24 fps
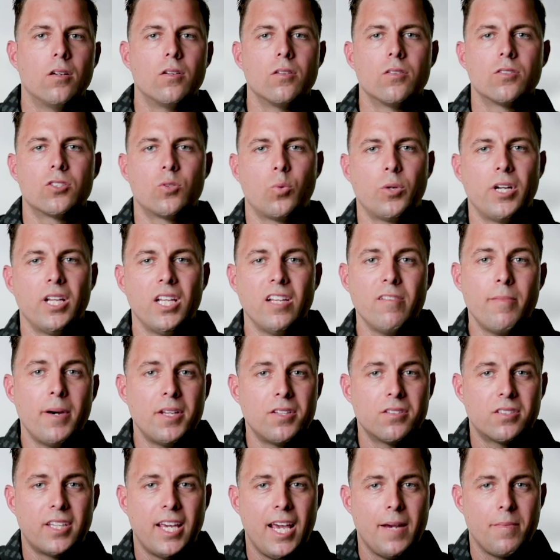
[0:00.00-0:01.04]
So what I love about
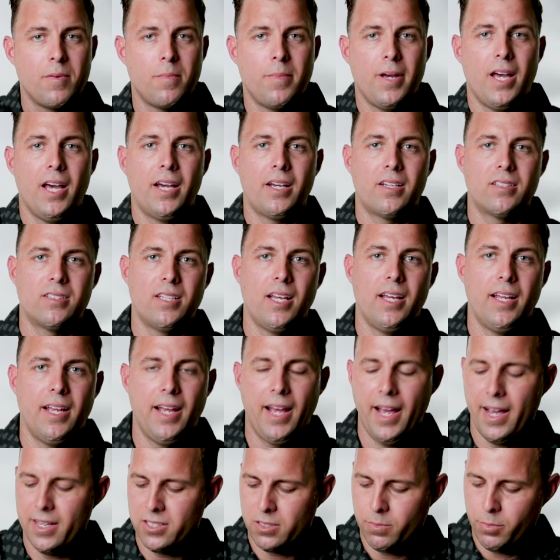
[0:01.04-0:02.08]
this camera bag is that it
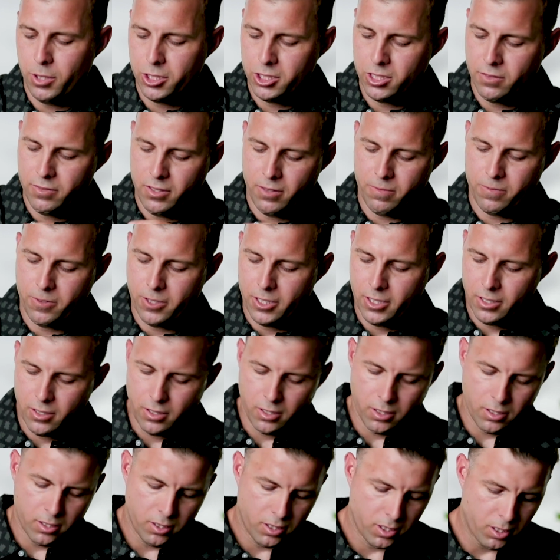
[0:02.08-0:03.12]
has a bunch of different
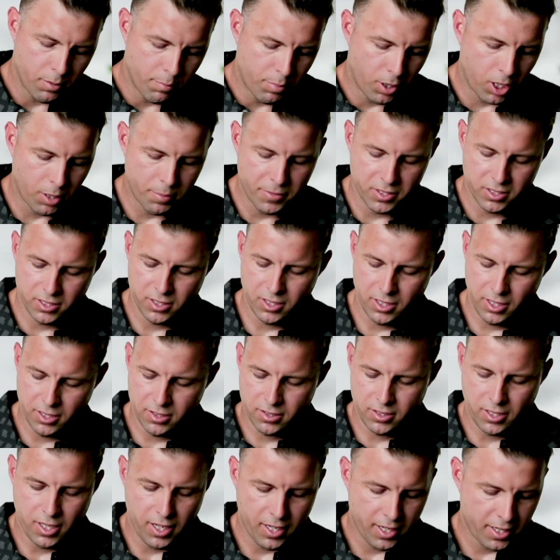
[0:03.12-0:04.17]
compartments in the
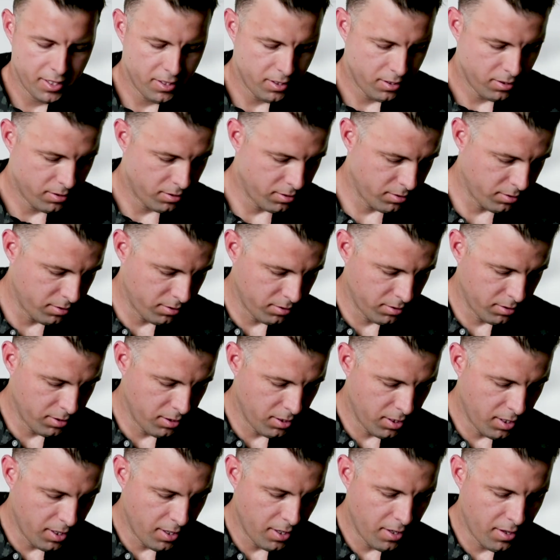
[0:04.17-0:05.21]
inside
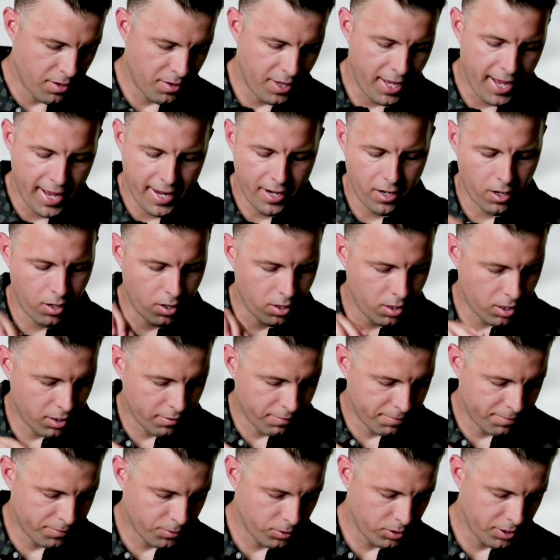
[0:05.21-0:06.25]
that are
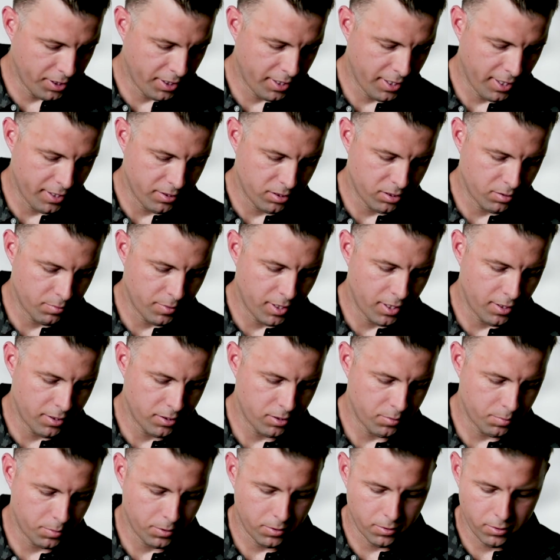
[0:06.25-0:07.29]
fully
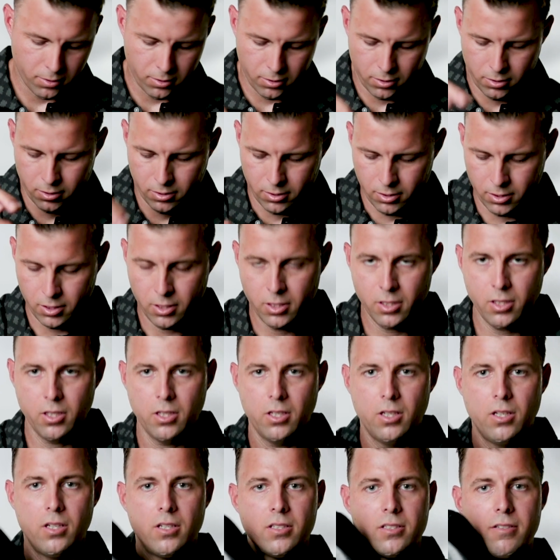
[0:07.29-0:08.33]
customizable
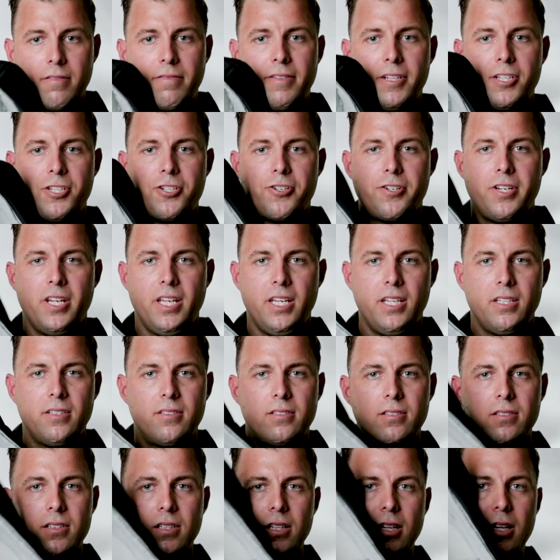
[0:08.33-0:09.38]
to fit your
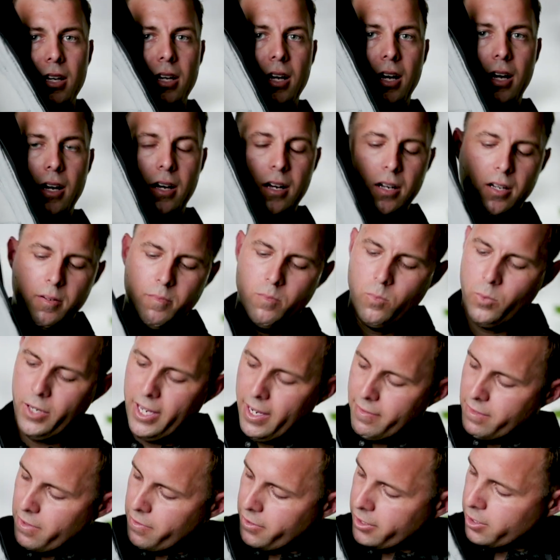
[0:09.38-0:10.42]
needs. We
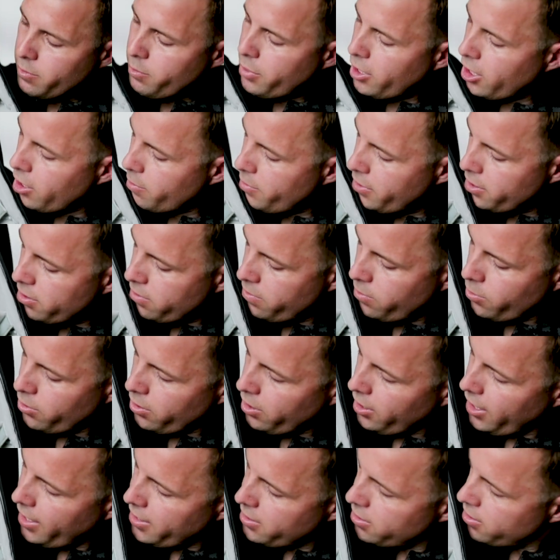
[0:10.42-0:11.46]
have different compartments for
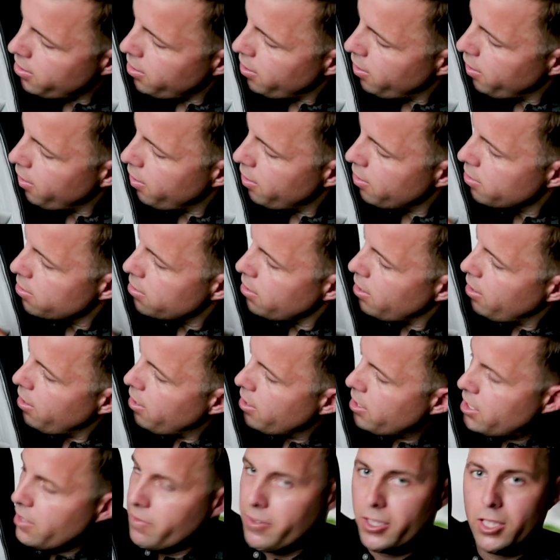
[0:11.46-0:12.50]
lenses,
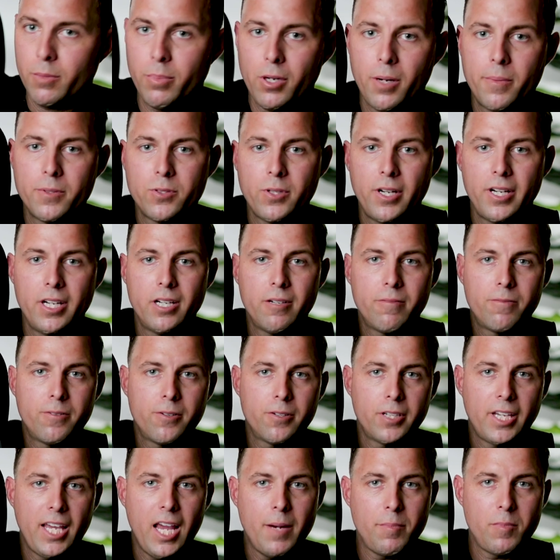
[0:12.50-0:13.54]
different compartments right here for
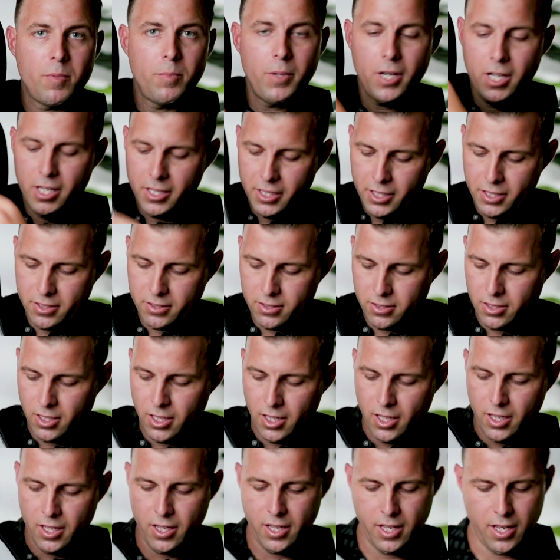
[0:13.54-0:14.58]
camera bodies,
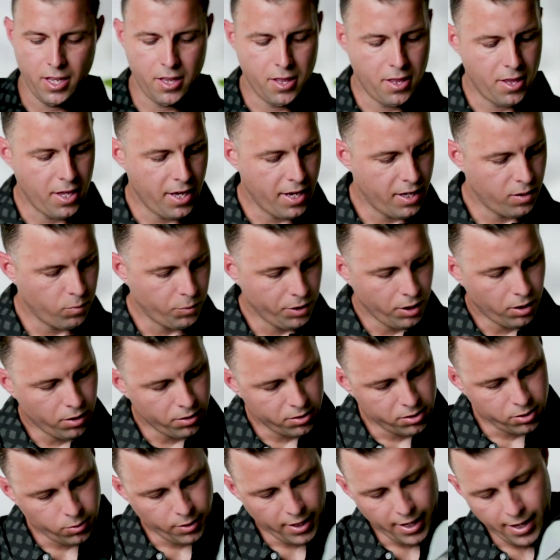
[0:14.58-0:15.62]
and then we
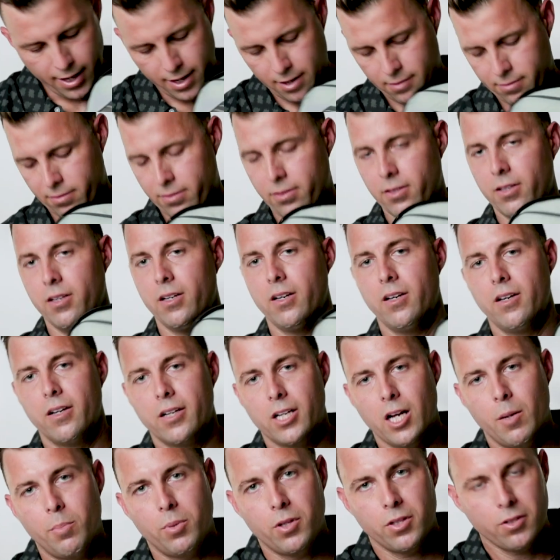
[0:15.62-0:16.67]
also have a
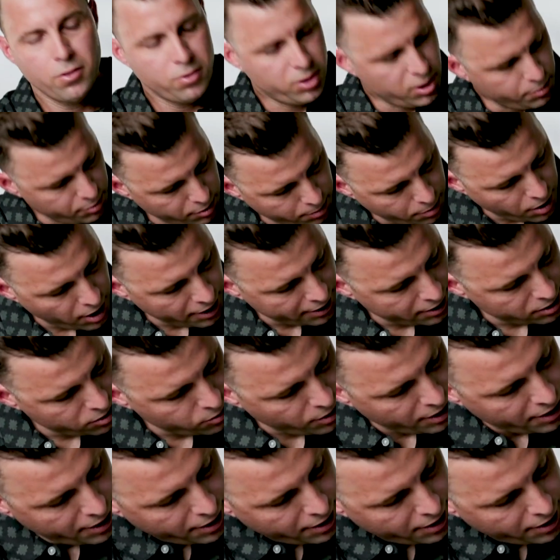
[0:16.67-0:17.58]
couple little zipper pockets right